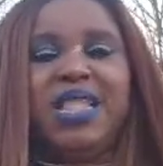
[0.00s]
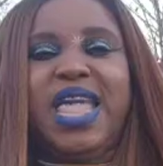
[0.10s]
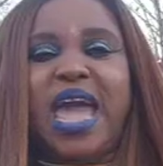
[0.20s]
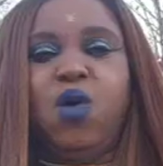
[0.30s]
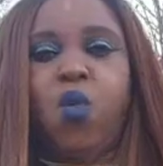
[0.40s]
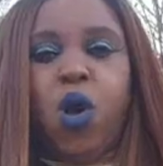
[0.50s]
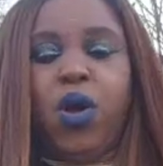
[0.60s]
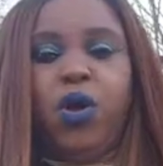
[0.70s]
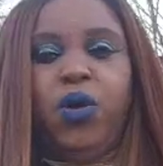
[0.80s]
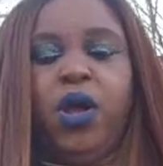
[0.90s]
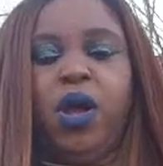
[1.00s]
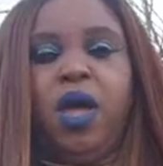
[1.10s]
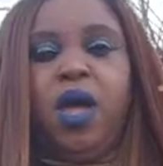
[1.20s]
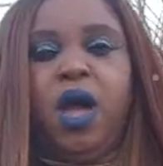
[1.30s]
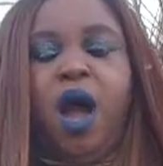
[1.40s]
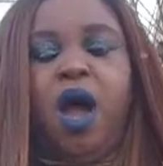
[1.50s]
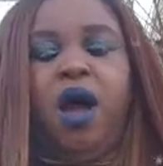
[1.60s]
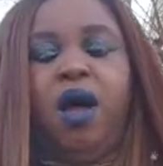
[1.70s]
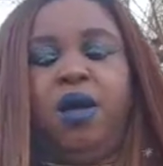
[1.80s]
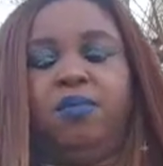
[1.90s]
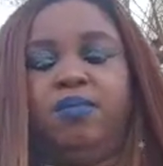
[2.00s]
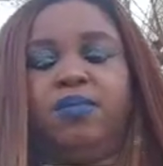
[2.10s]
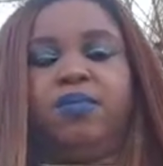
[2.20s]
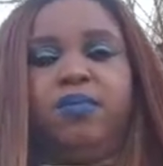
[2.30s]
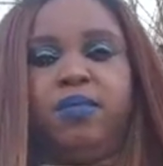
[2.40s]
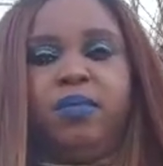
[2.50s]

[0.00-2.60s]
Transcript: they were um,